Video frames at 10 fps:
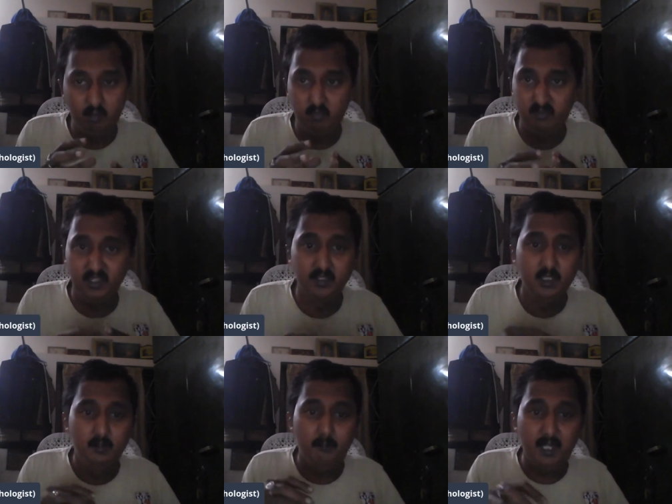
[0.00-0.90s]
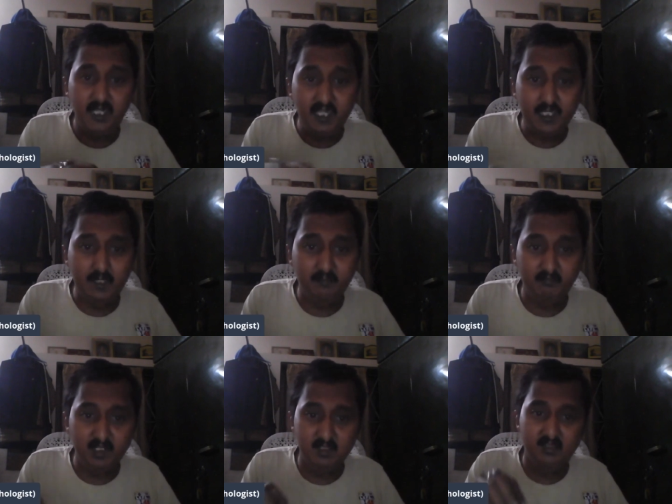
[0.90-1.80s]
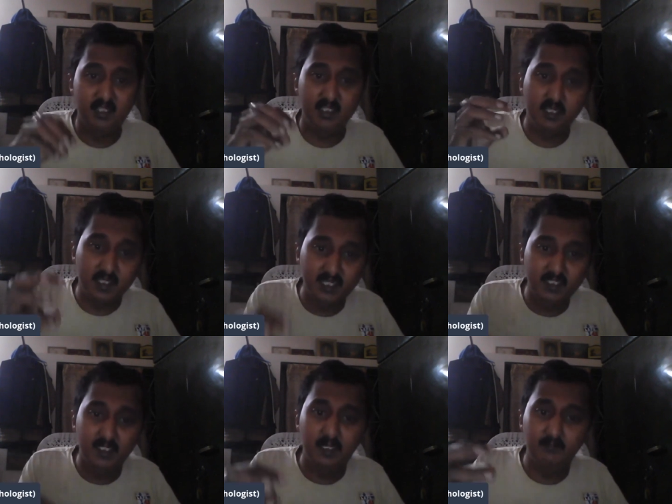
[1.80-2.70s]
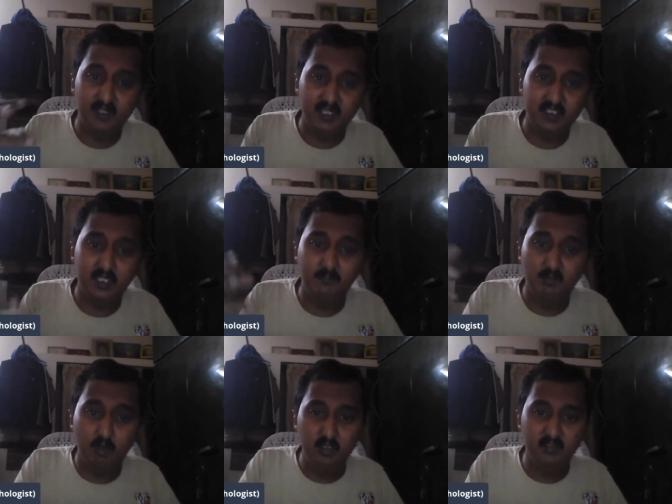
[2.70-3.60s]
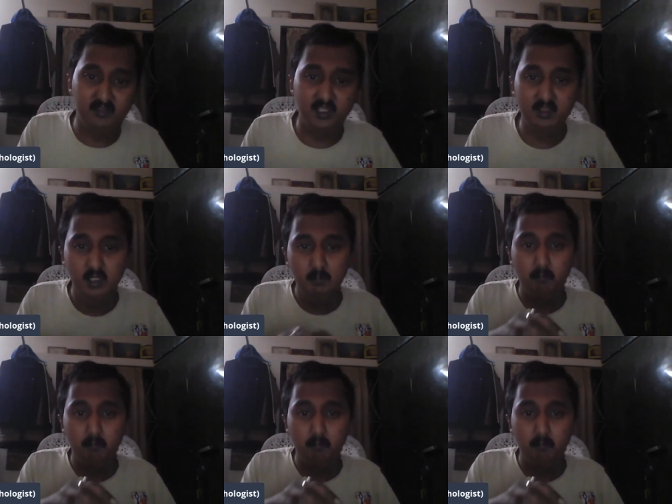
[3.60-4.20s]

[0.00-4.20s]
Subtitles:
to say multi-grams, which is like green grams, red grams, all these things.